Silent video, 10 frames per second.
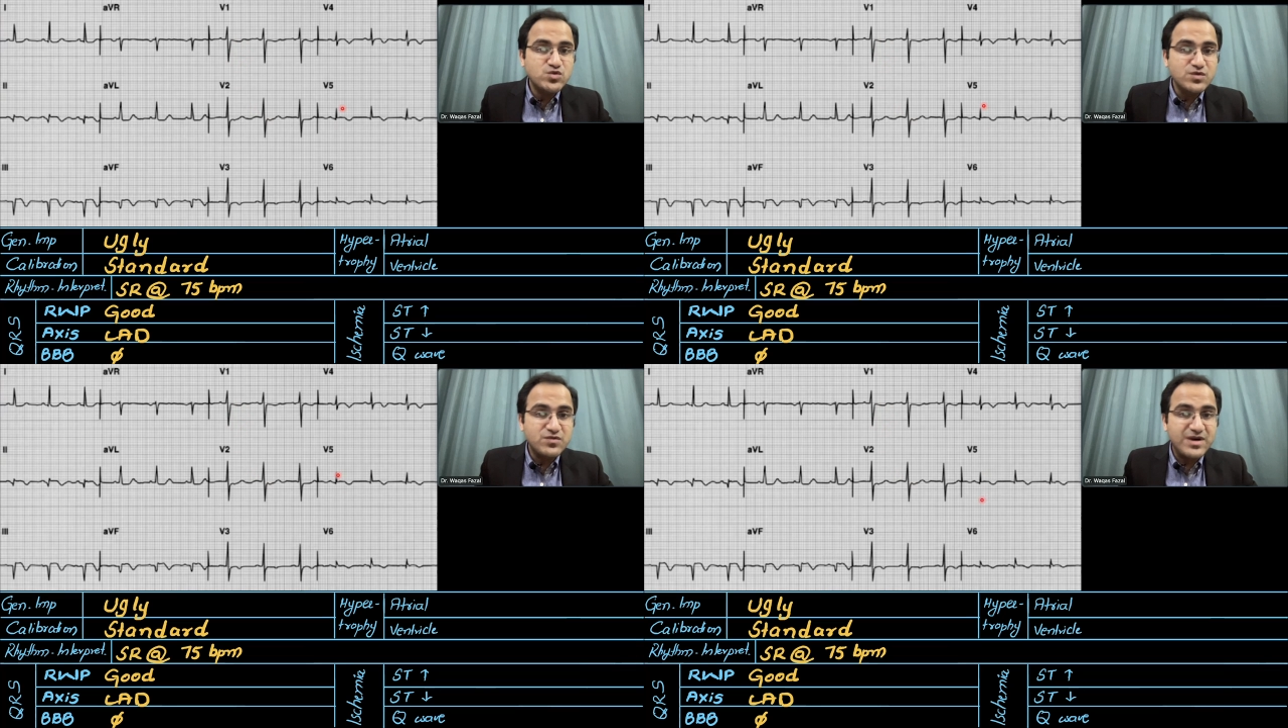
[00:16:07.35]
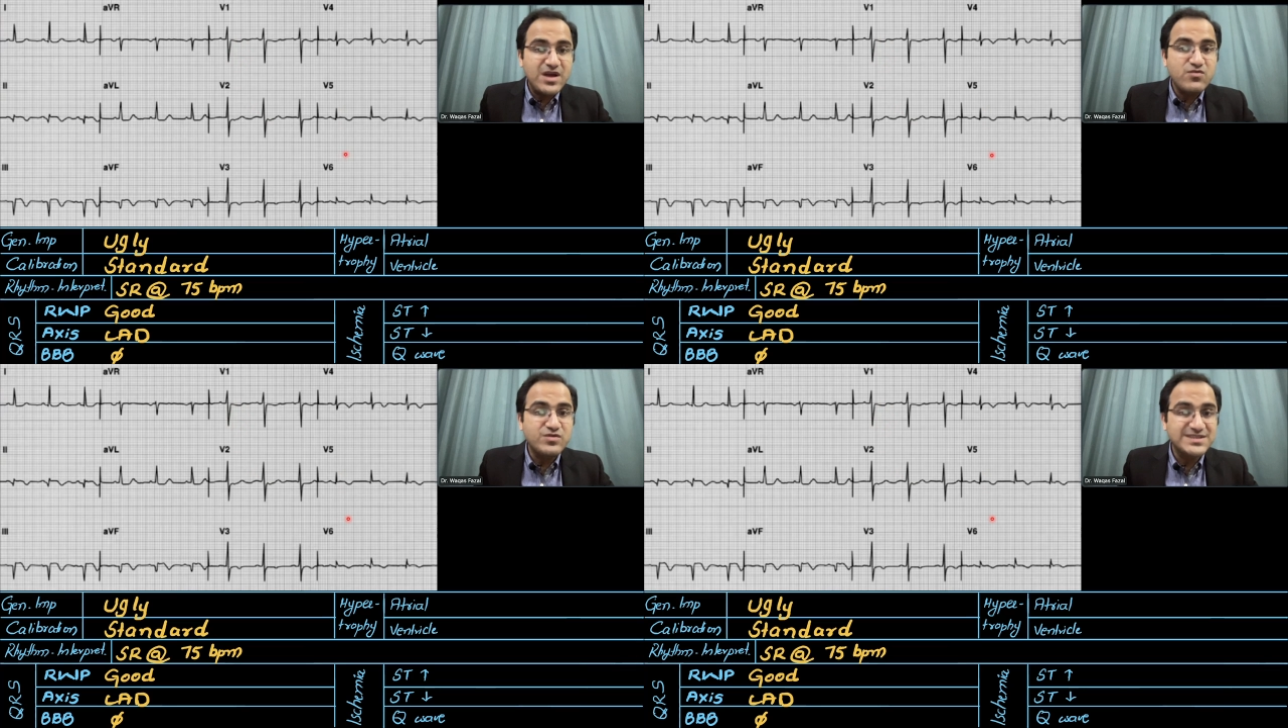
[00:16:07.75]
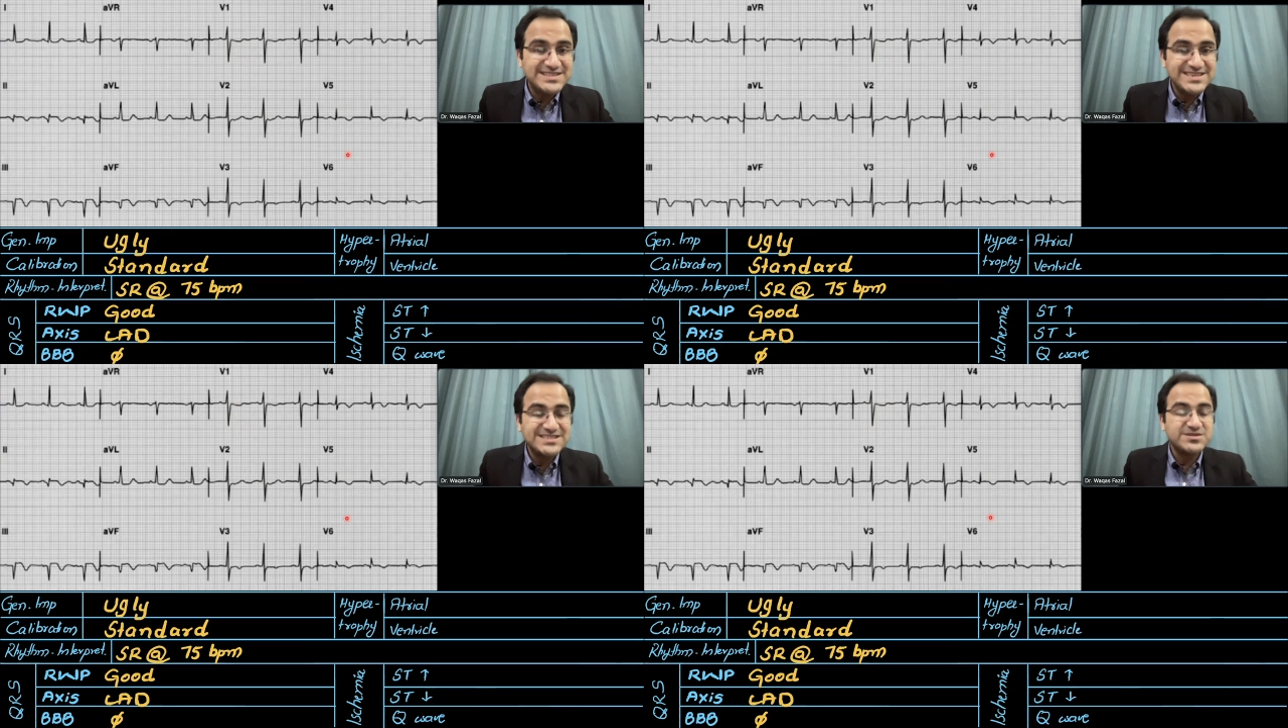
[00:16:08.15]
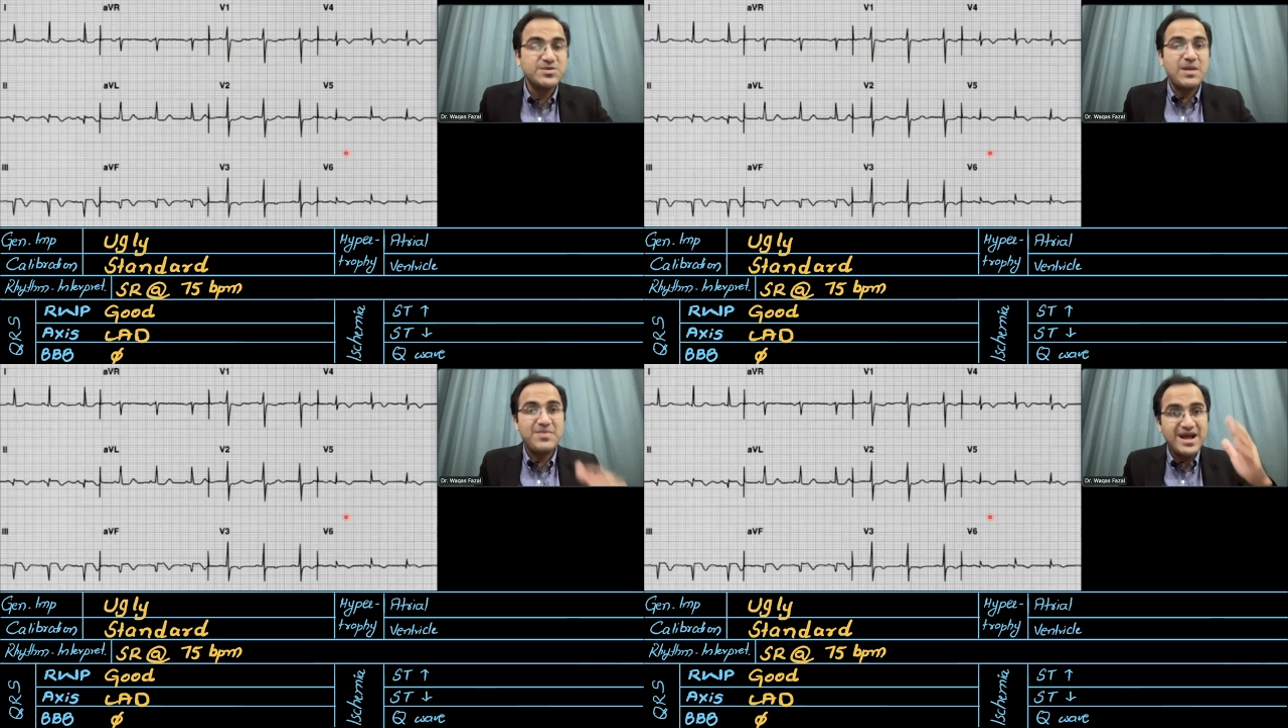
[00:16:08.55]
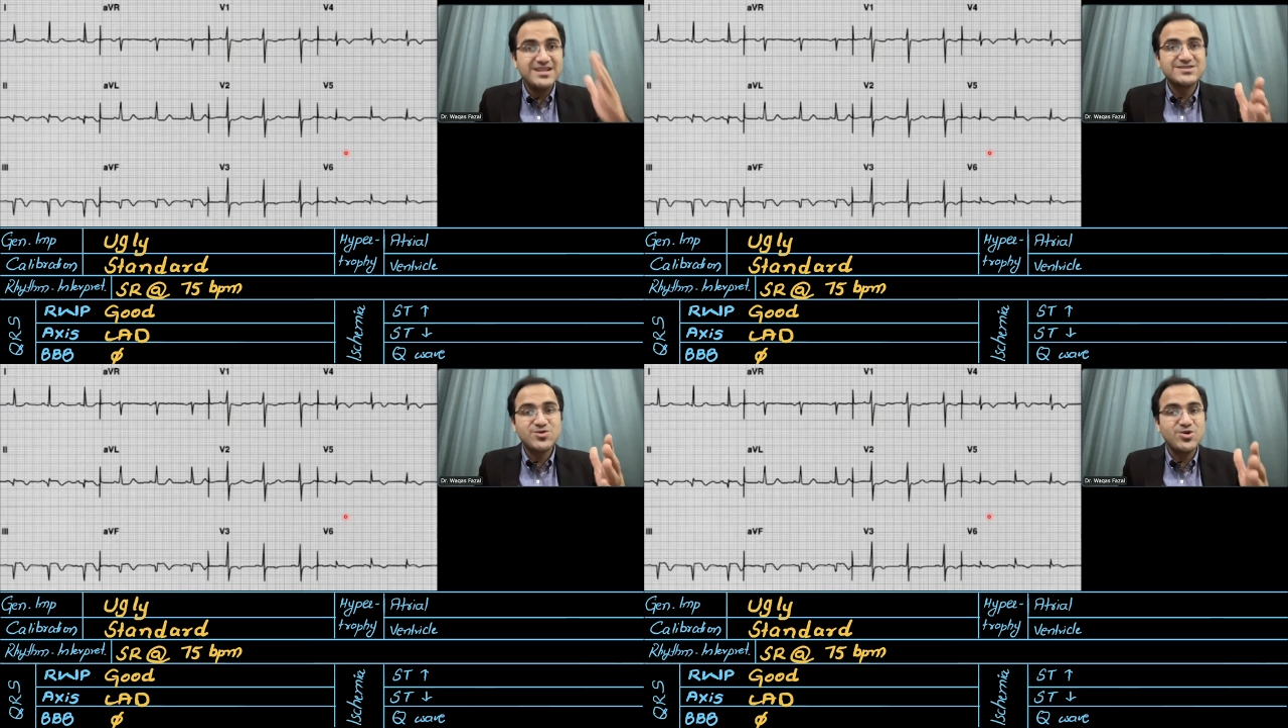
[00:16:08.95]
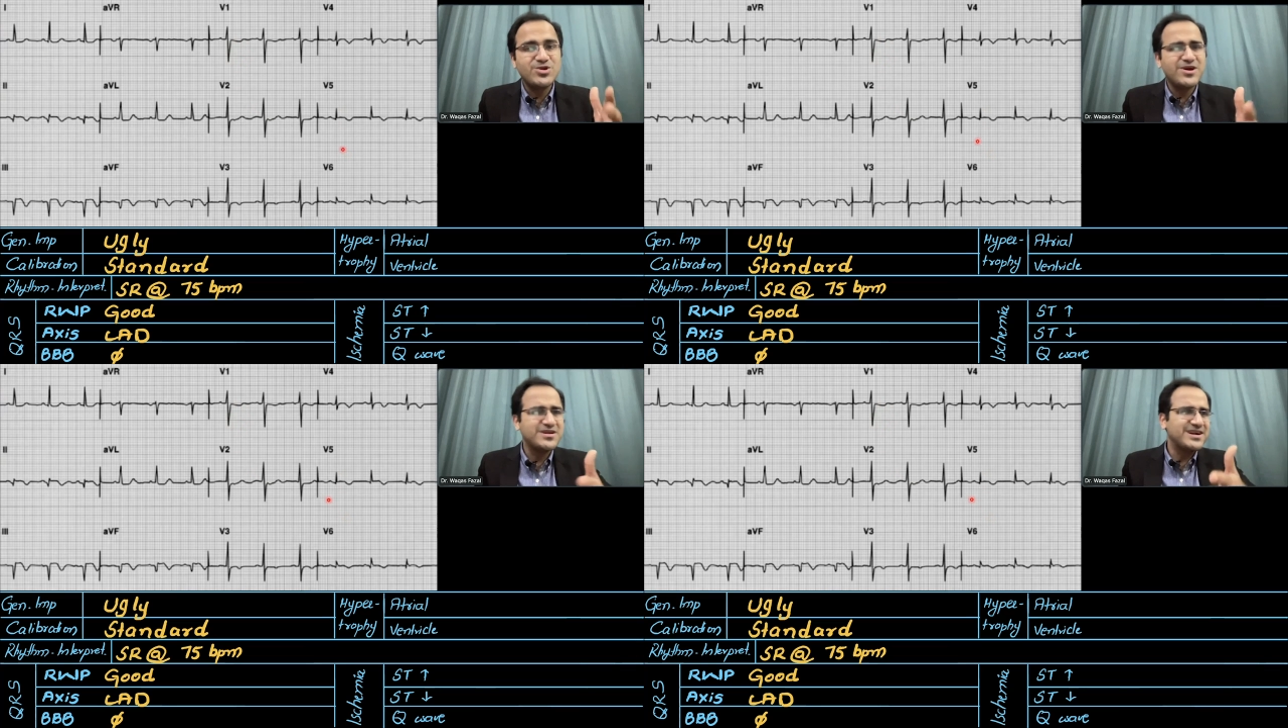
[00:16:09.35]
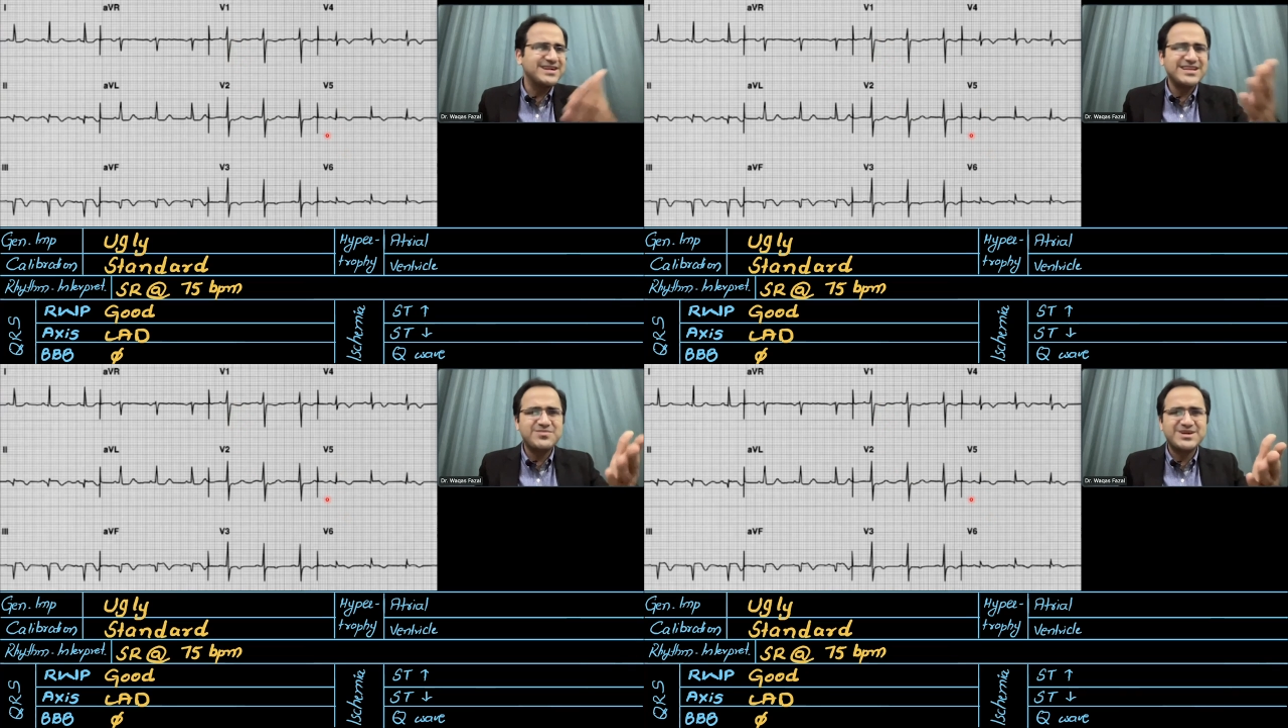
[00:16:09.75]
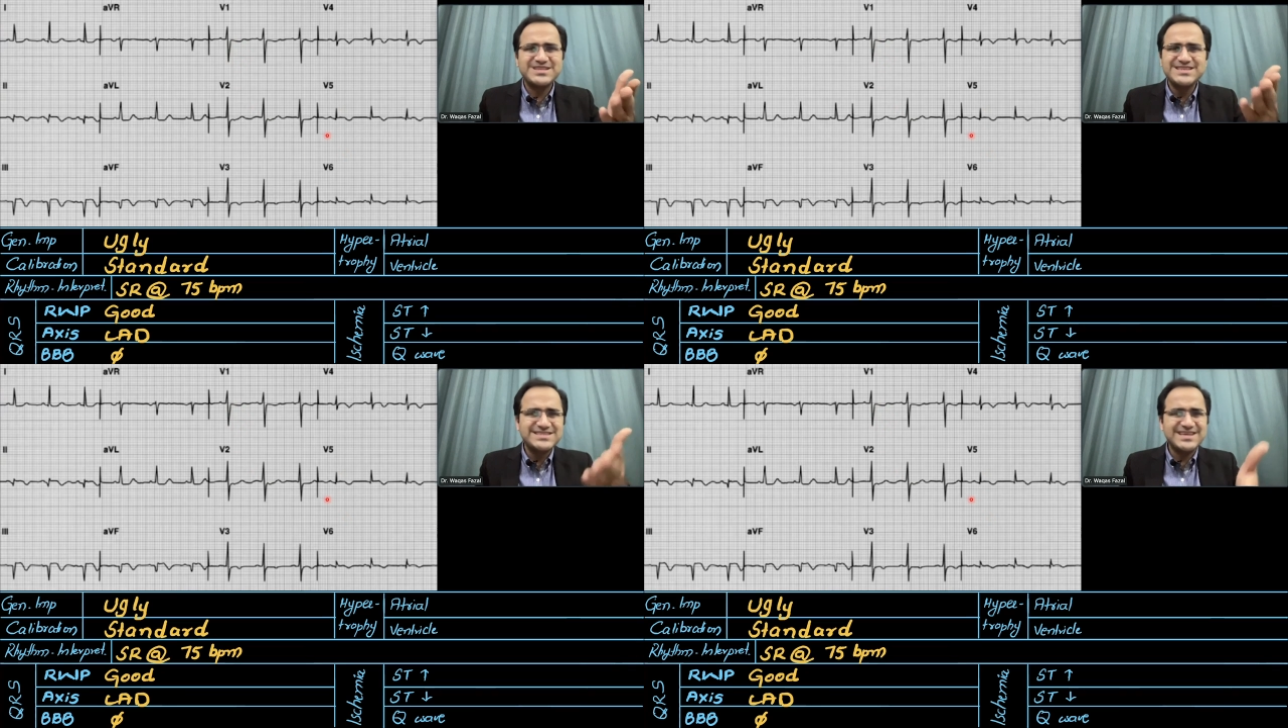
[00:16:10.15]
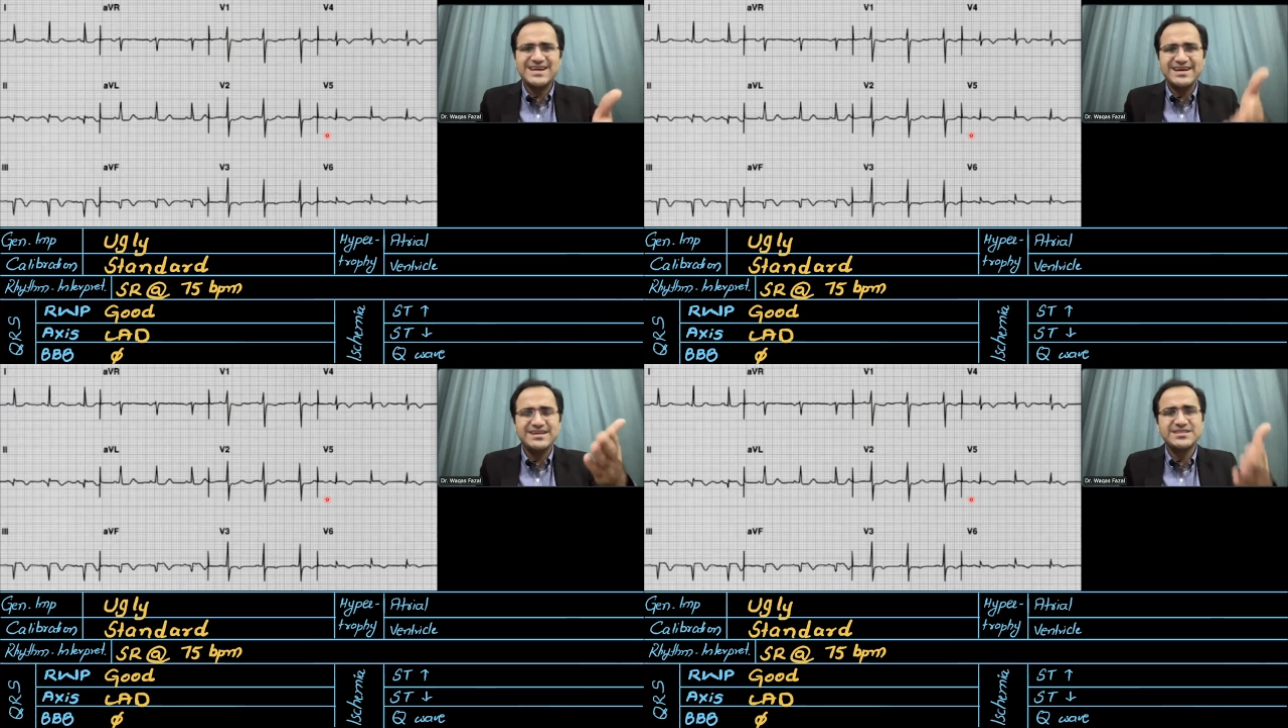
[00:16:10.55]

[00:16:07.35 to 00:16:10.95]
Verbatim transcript: V5, V6, apply the Sokolow-Lyon criteria, but these uh,